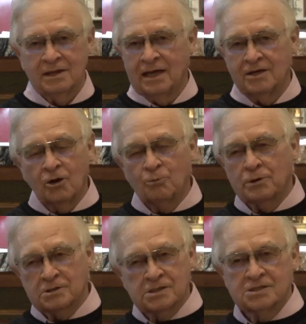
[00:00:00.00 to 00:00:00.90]
and no
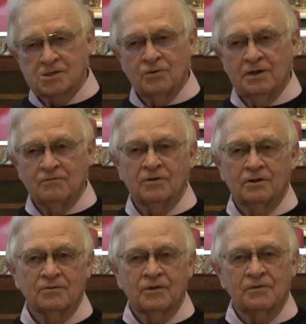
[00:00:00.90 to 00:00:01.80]
person so evil
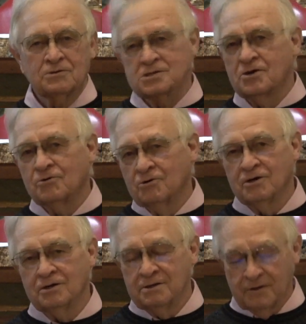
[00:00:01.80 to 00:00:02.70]
that there's no
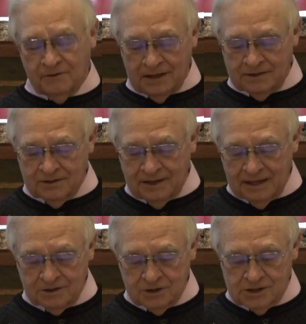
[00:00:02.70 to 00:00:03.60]
good. That,
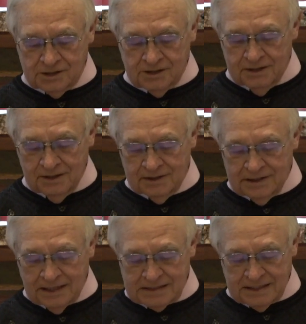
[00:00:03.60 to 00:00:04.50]
that just
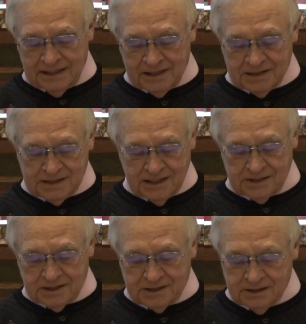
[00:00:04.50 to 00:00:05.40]
doesn't
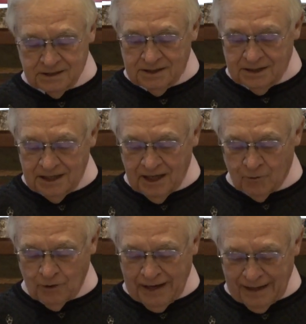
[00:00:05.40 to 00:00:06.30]
exist in
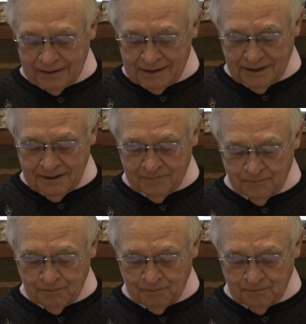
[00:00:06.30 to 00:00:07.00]
reality.